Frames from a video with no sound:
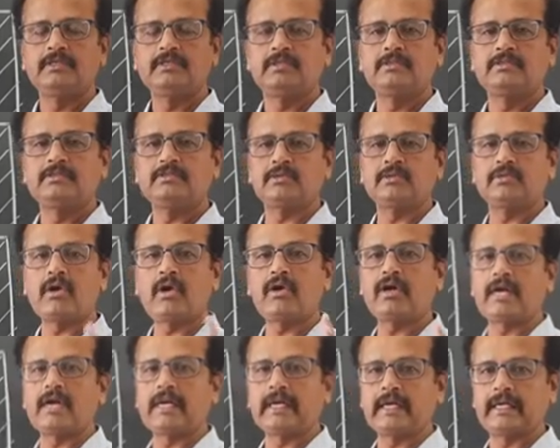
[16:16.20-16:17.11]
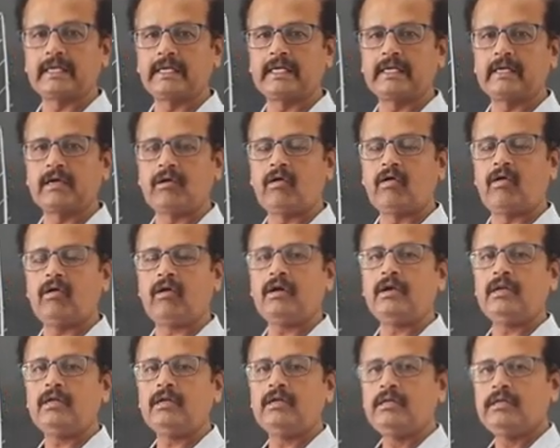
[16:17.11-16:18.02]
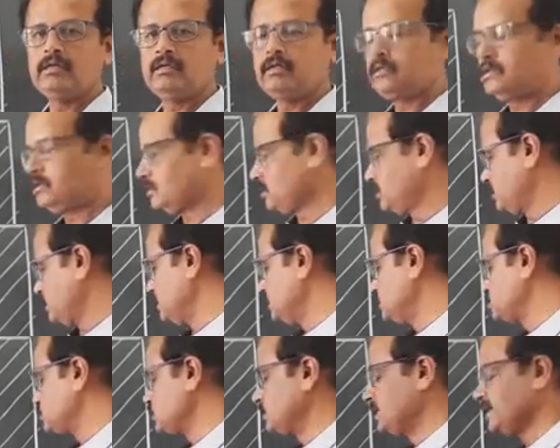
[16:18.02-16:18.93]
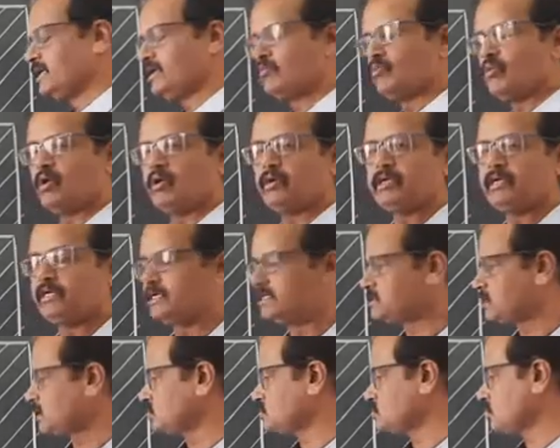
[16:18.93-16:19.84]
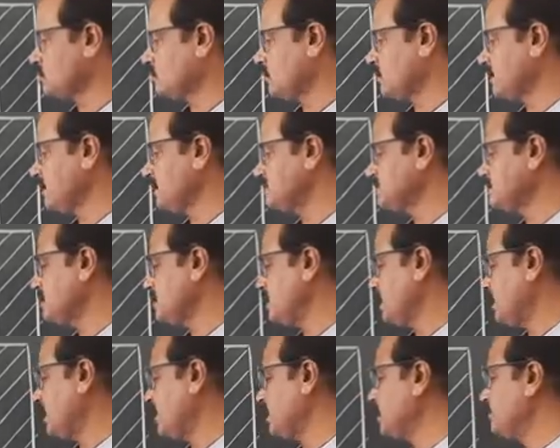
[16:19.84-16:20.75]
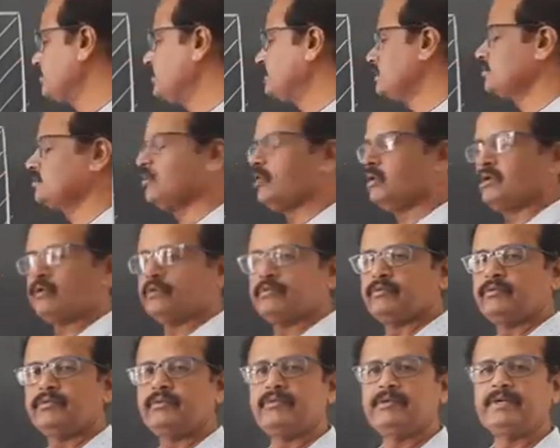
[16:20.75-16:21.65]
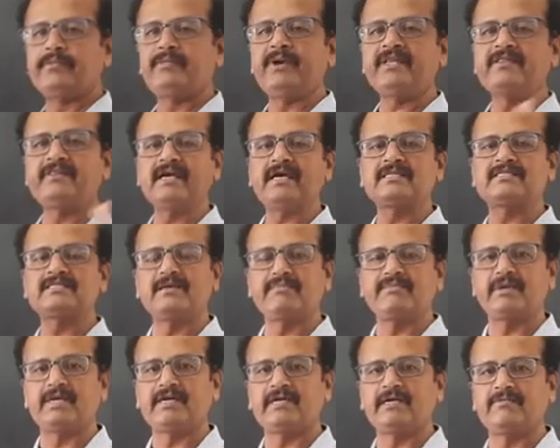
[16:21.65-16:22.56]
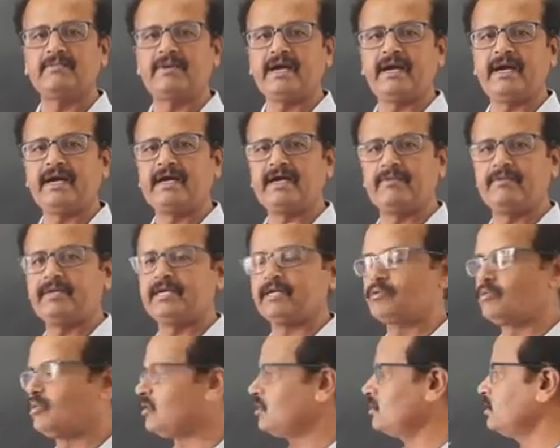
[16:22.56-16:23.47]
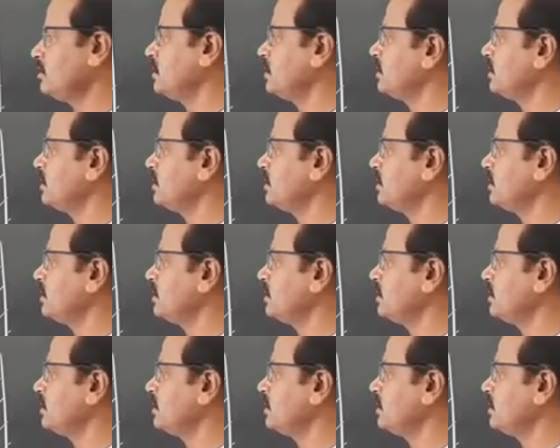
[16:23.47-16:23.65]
So non-conducting or insulating wall, it is also called as adiabatic wall. When they are separated by adiabatic wall,